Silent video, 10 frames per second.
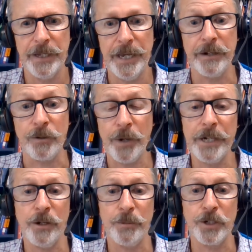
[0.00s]
and a
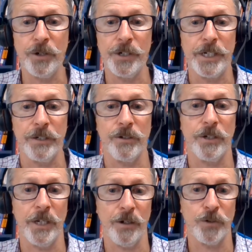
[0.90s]
great opportunity to
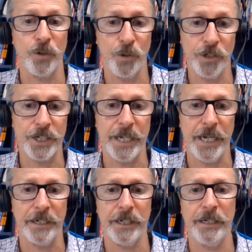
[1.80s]
get off to a good
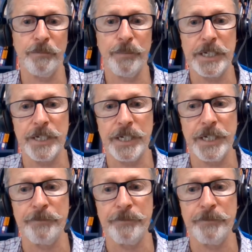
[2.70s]
start in PTE.